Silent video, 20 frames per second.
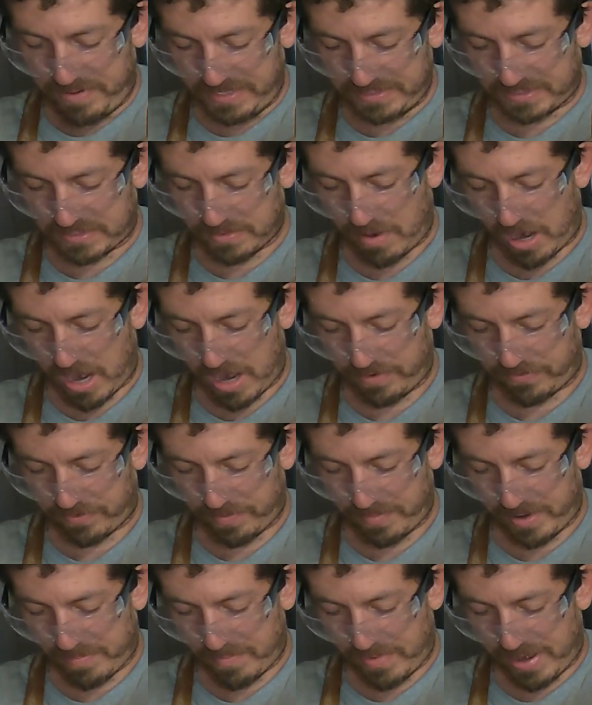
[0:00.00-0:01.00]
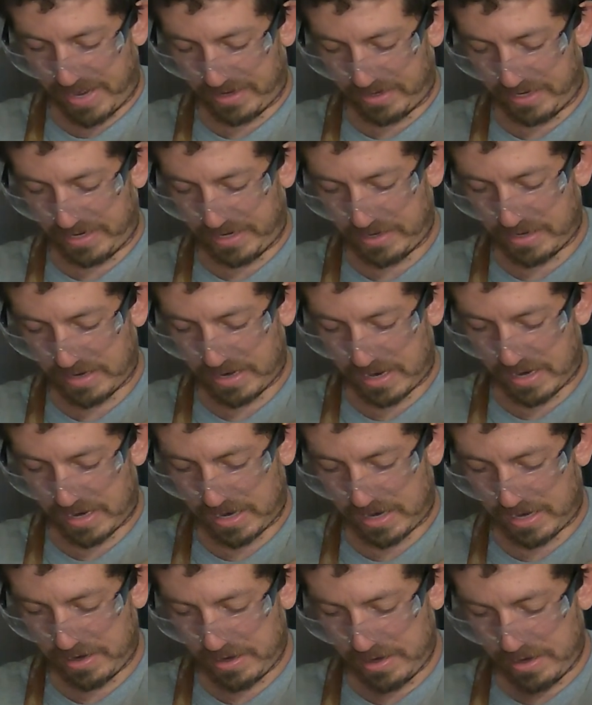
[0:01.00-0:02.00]
peace of mind for me mainly.
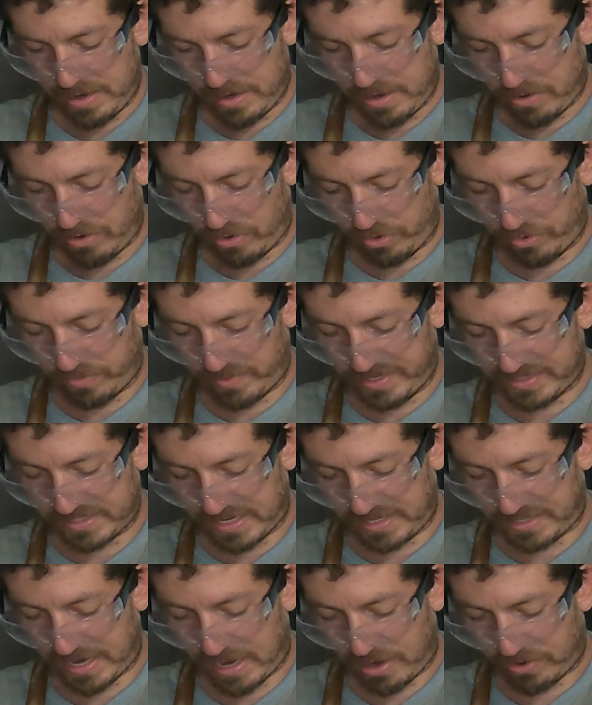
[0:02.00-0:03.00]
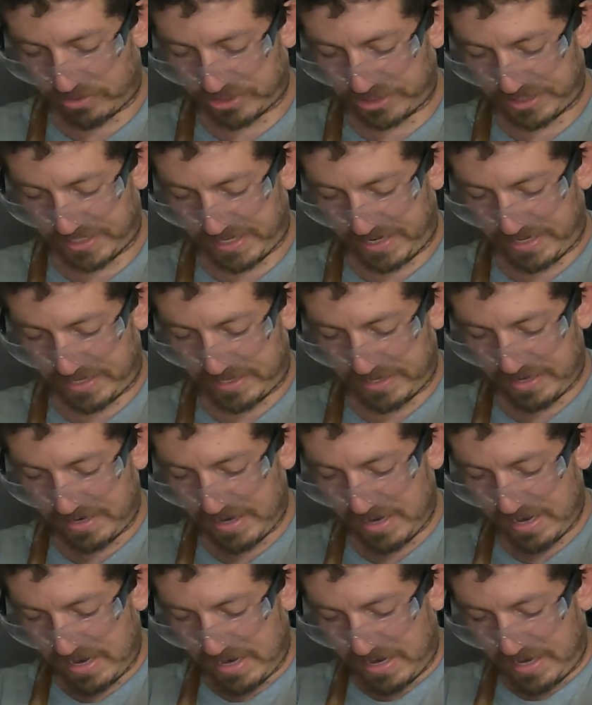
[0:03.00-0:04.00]
Uh, whole reason I countersink
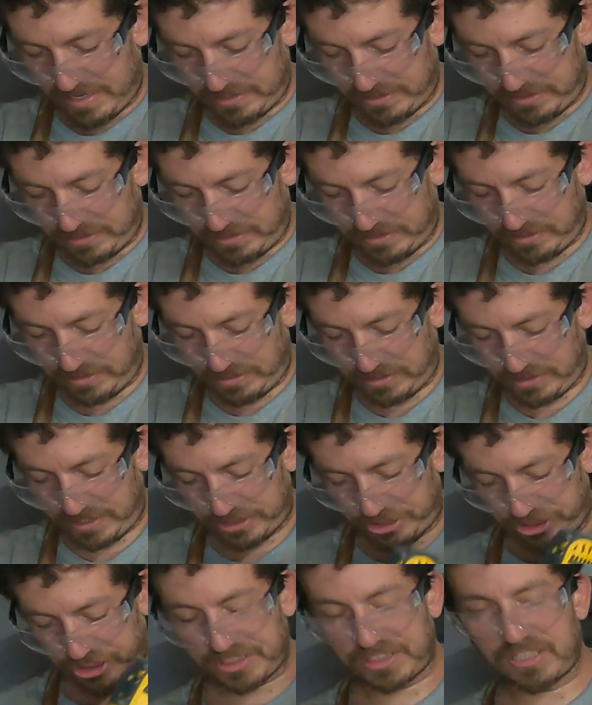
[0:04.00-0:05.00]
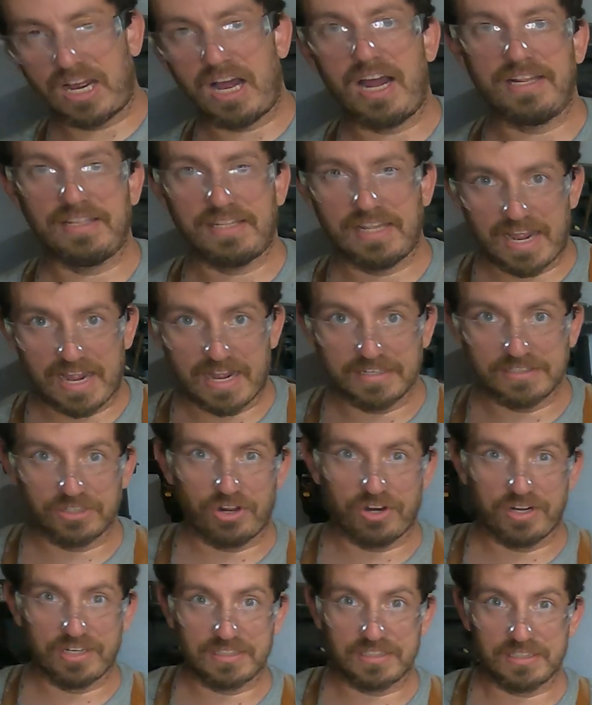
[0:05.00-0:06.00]
is just to hide the
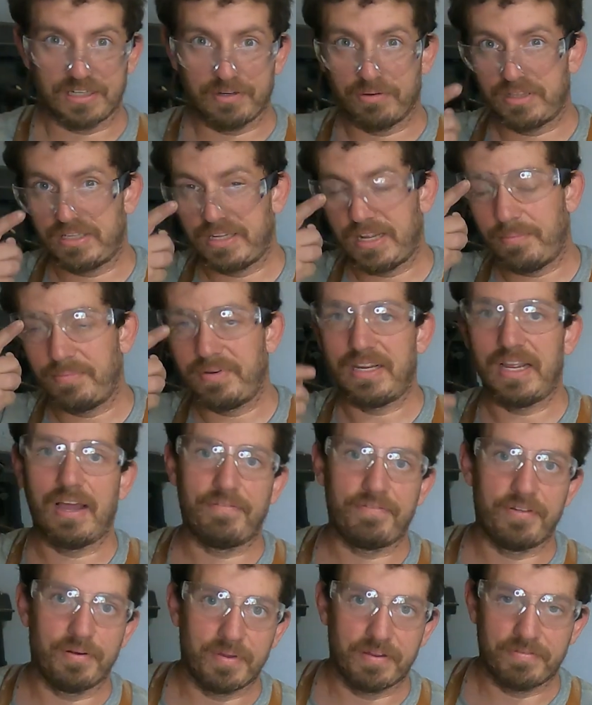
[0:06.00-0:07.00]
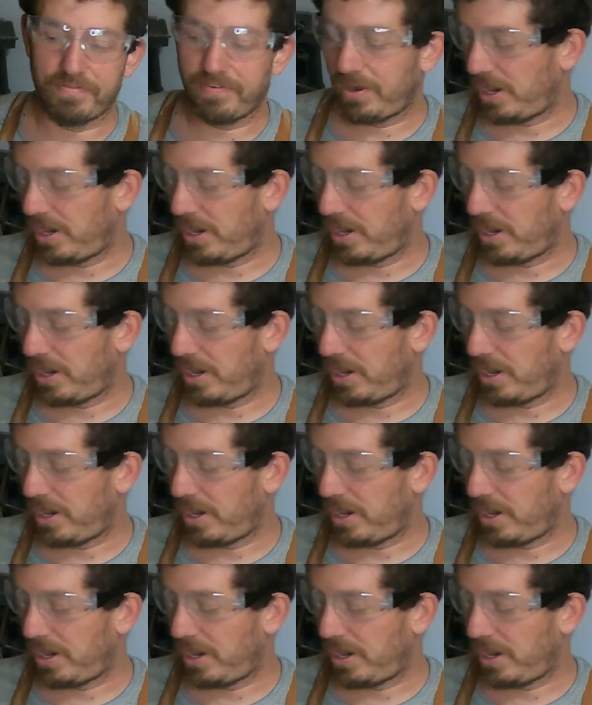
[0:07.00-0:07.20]
heads. Honestly, with the MDF, it'd be